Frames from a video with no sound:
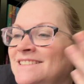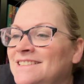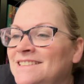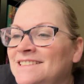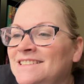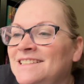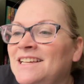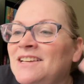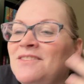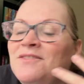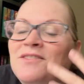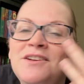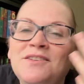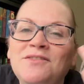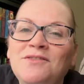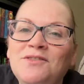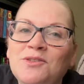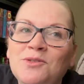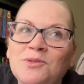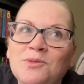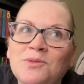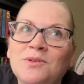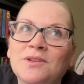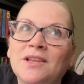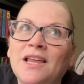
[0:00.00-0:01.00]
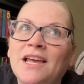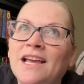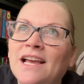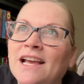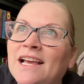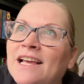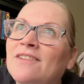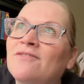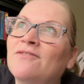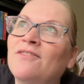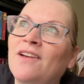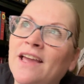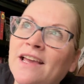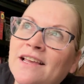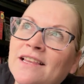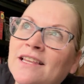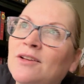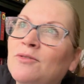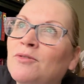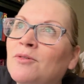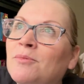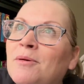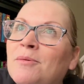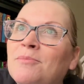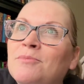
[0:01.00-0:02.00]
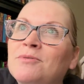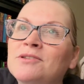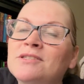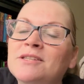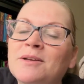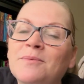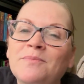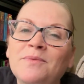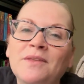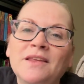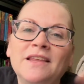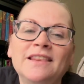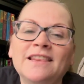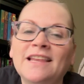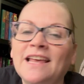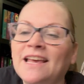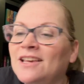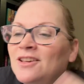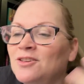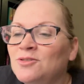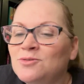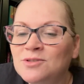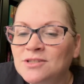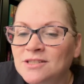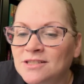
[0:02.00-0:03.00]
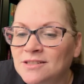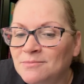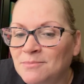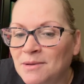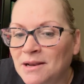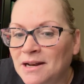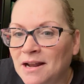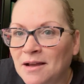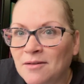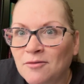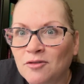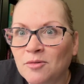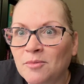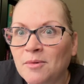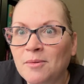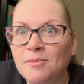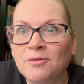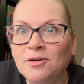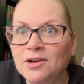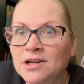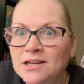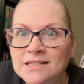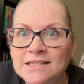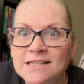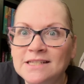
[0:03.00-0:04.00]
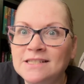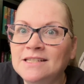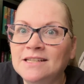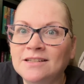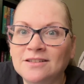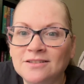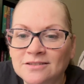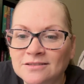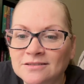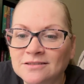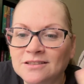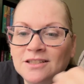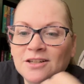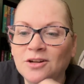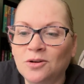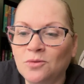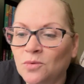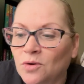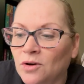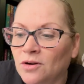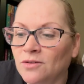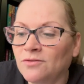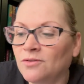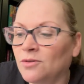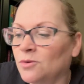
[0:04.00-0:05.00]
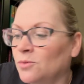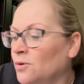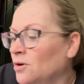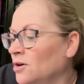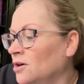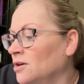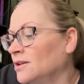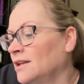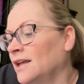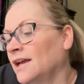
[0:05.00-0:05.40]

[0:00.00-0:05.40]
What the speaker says: even if you like vaguely remember something, like you may not remember it detail, word for word.